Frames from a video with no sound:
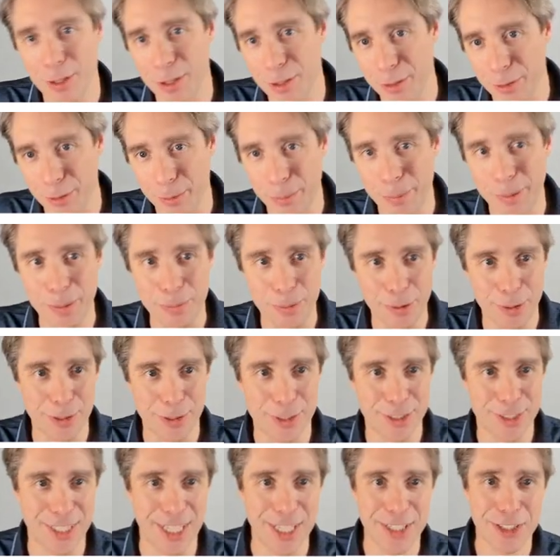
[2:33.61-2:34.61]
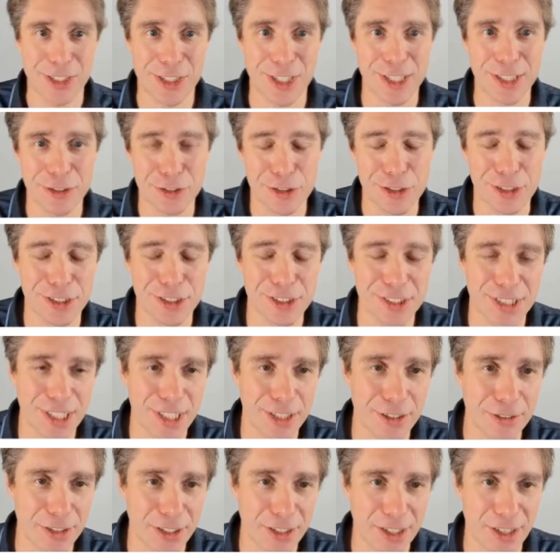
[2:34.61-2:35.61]
Other people are essentially trusting
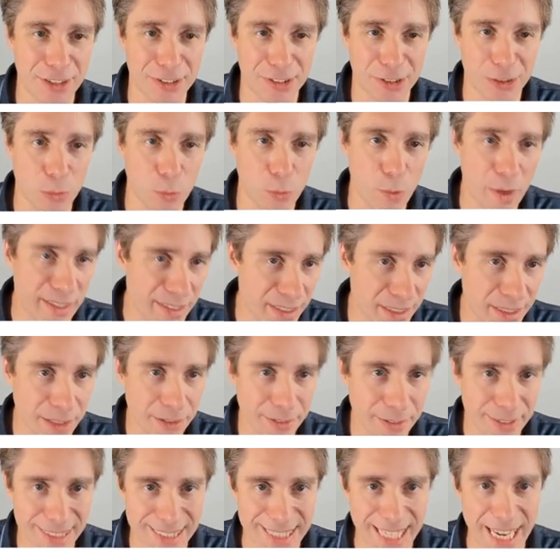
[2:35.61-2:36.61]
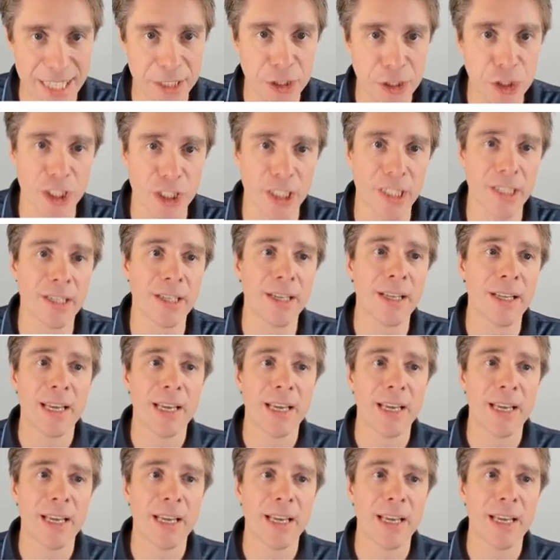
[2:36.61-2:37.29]
you not to waste their attention.